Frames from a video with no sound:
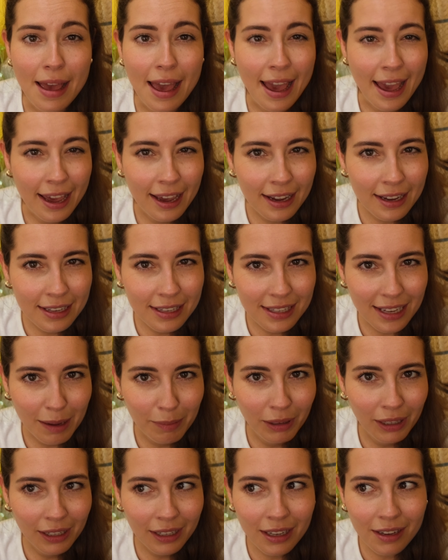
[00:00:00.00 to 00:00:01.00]
eggs. I
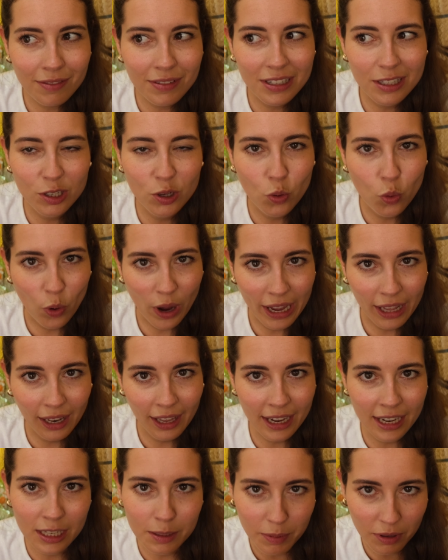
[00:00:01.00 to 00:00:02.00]
believe it's quail
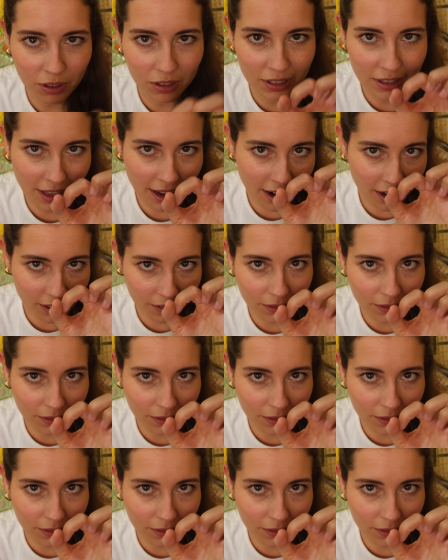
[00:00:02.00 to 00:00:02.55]
eggs because they are